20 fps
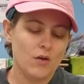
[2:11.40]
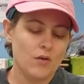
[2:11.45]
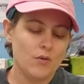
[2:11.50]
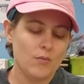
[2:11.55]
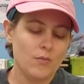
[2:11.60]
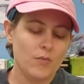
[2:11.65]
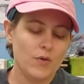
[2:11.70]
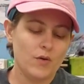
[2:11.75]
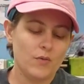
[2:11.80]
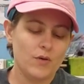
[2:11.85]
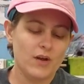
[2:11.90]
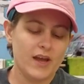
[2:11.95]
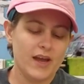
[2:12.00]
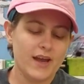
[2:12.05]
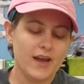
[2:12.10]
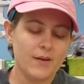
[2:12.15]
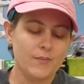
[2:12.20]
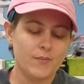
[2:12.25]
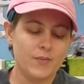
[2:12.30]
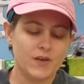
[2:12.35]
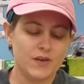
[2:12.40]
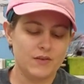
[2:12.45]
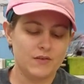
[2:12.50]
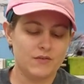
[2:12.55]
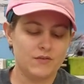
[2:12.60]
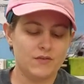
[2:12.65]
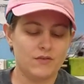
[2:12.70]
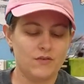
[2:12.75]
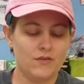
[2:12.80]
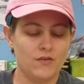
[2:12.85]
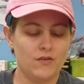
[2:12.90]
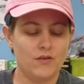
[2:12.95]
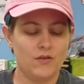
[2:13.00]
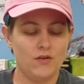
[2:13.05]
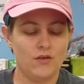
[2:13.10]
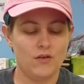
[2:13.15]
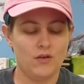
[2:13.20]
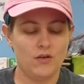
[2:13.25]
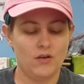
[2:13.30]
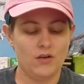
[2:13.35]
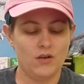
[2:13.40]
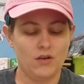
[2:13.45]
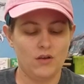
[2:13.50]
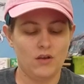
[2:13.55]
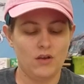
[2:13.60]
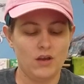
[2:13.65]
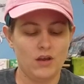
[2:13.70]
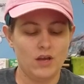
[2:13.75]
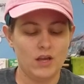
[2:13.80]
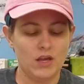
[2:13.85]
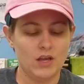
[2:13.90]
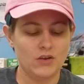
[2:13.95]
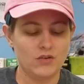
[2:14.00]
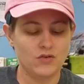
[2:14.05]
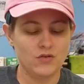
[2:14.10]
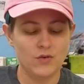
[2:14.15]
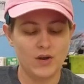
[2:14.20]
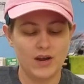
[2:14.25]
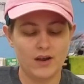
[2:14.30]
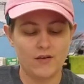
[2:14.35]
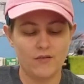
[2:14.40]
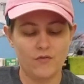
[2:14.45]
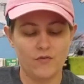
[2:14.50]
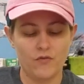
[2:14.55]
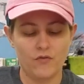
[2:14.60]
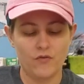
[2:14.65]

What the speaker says: but what happens is you have